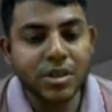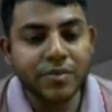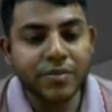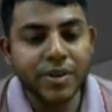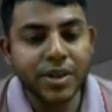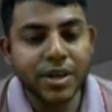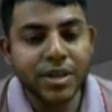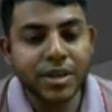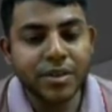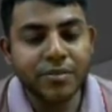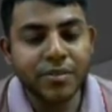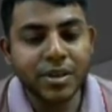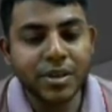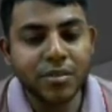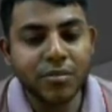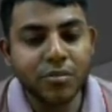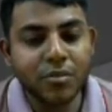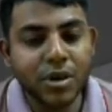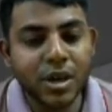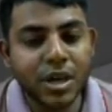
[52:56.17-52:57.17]

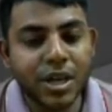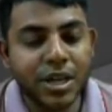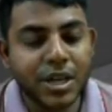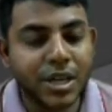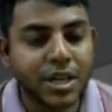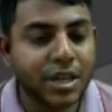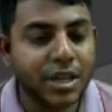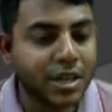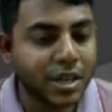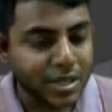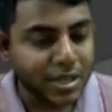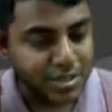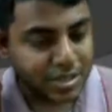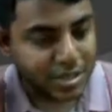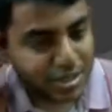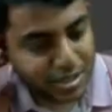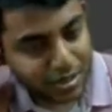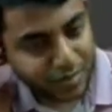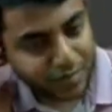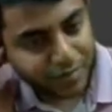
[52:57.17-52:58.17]
cost-effective and
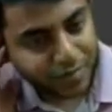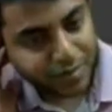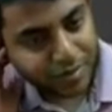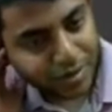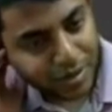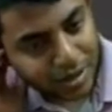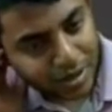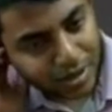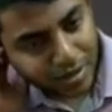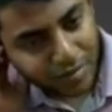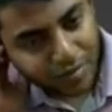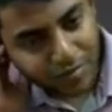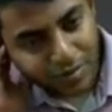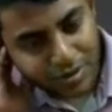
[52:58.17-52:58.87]
quality assistive